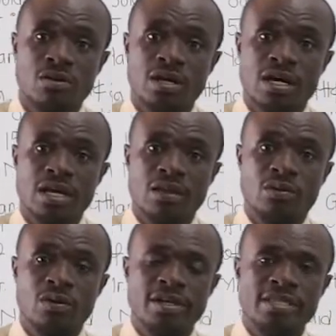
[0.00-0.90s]
on a
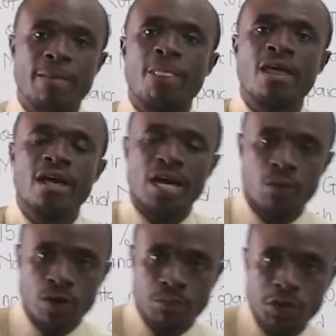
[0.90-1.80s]
calculator. And
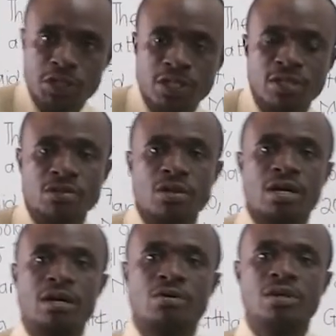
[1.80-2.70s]
when you punch this on a
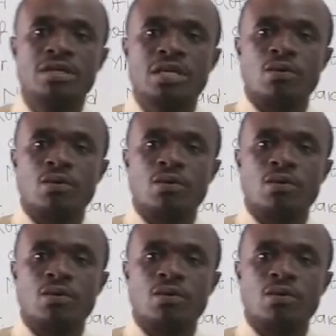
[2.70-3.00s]
calculator,